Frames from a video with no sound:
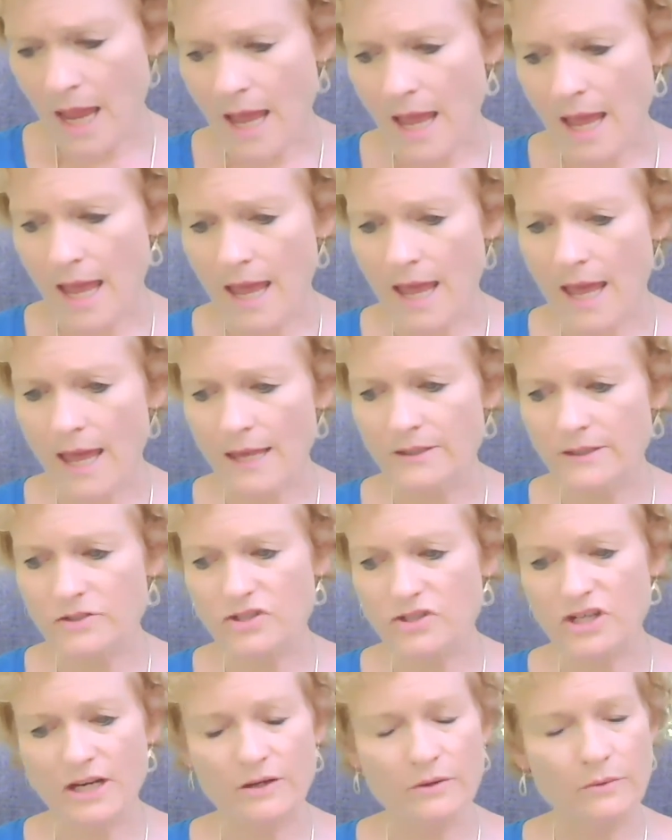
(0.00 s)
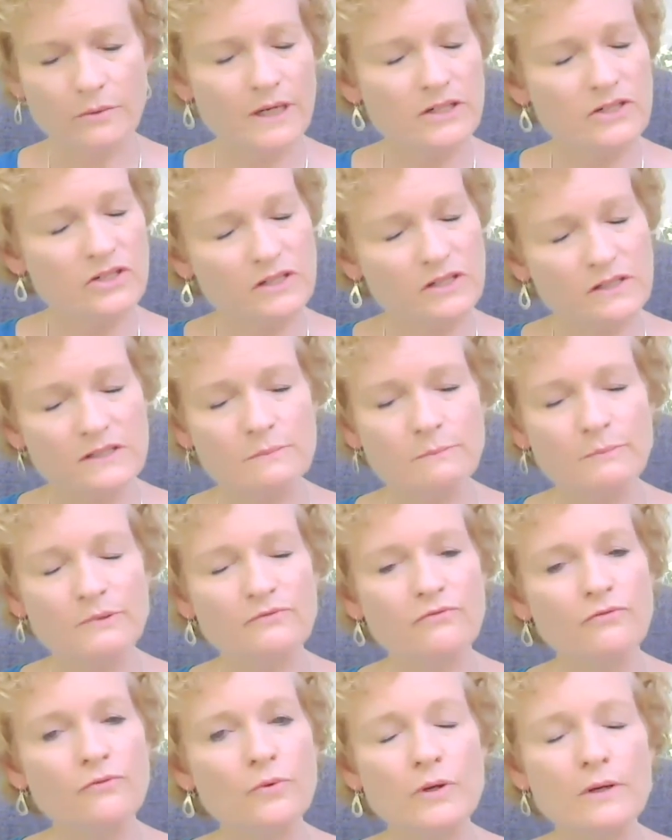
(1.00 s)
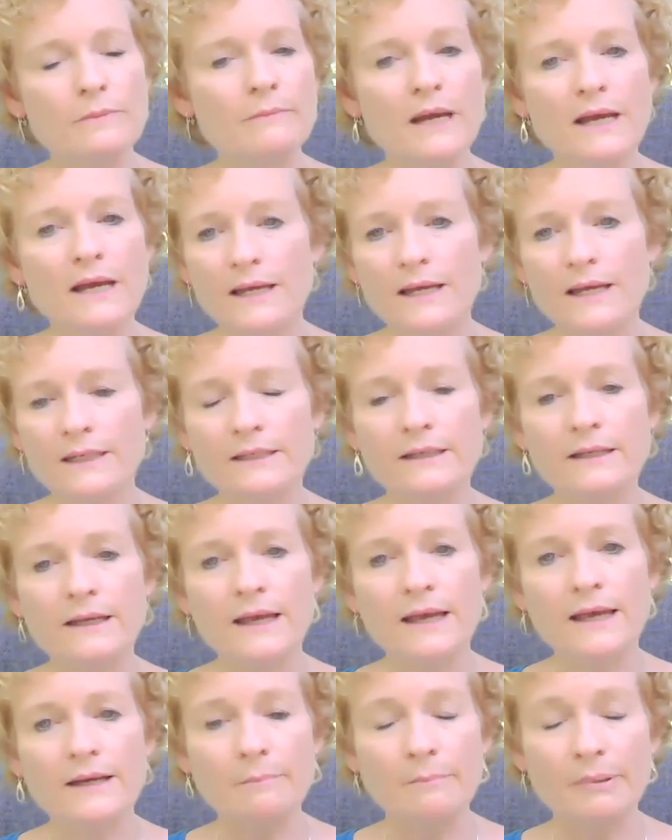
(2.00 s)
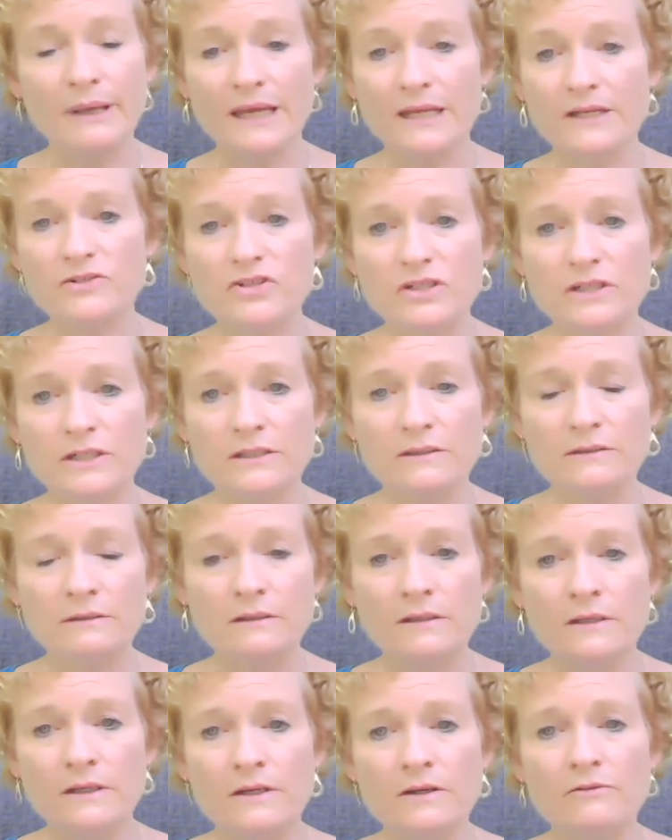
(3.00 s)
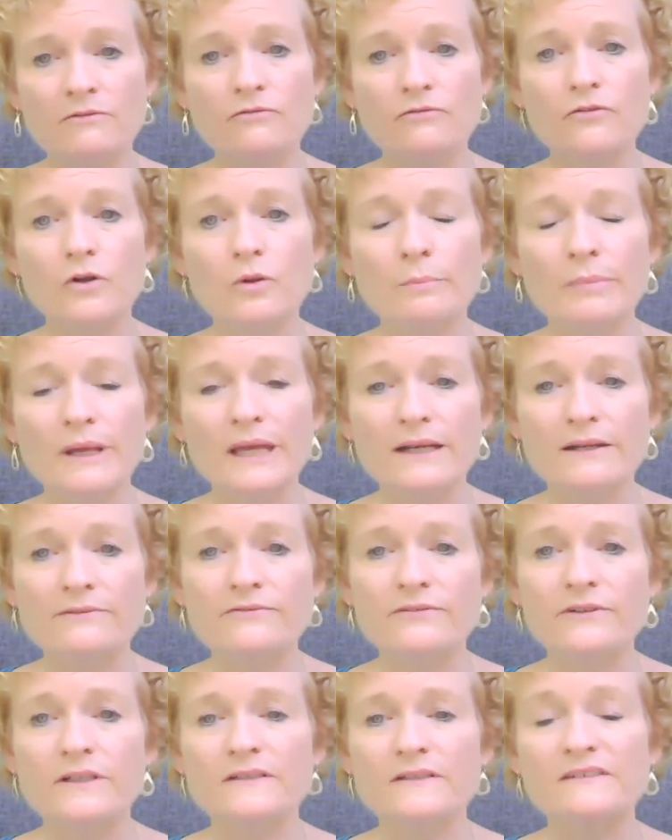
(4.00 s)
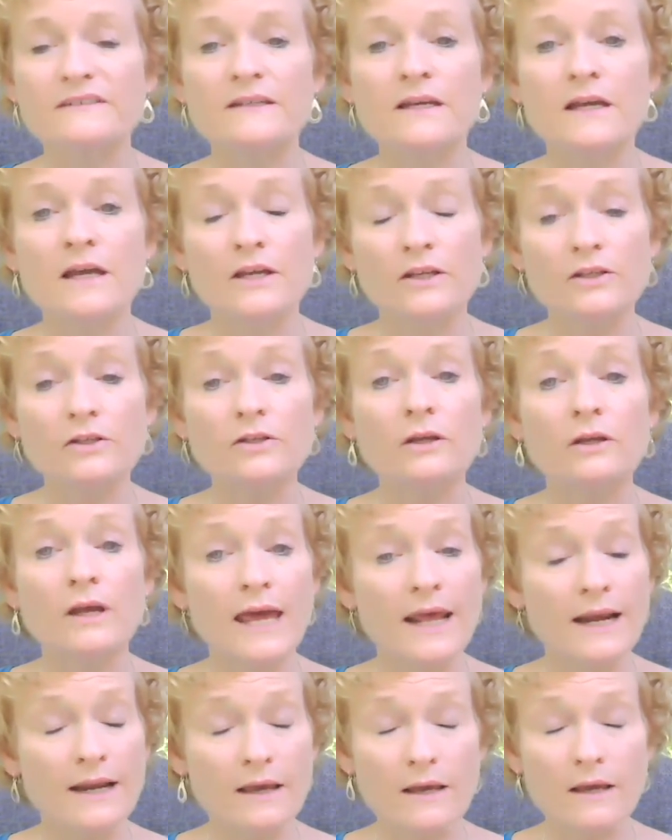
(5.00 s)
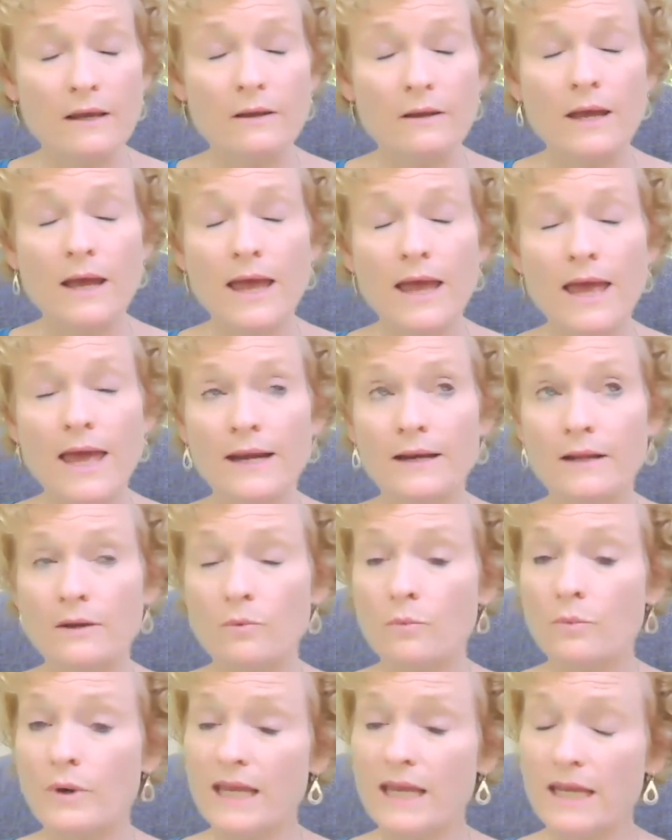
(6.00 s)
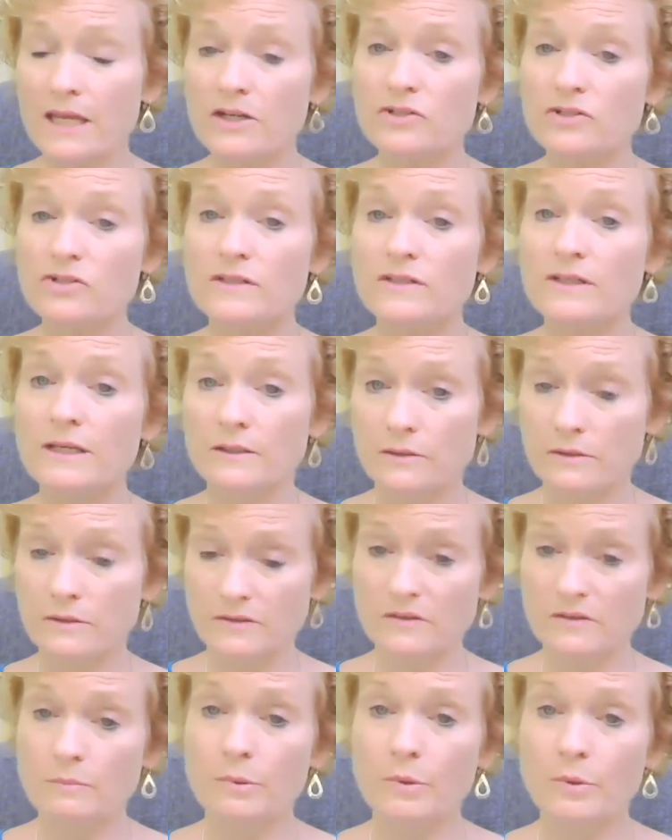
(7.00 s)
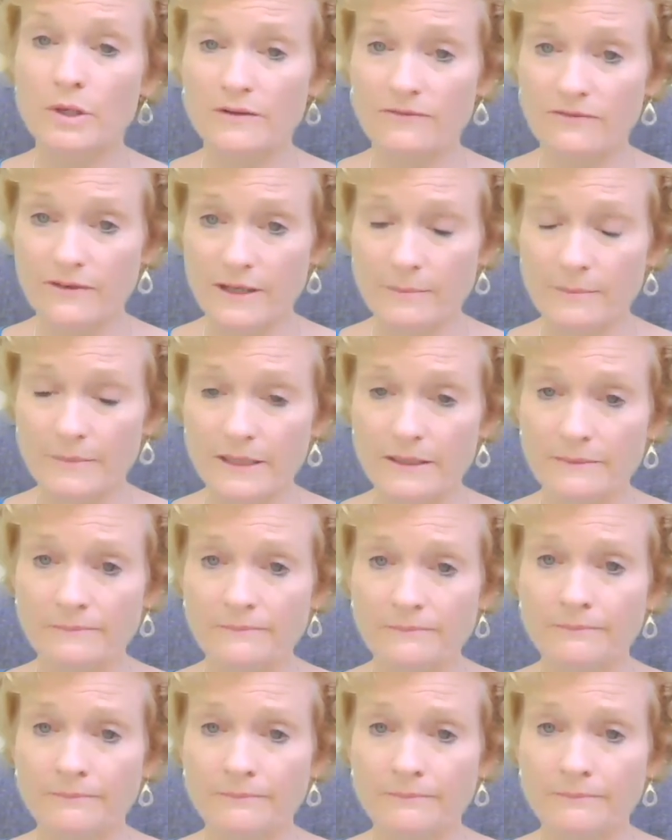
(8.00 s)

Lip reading: And generations before mine had a pension, full benefits, and a wage that could support a family.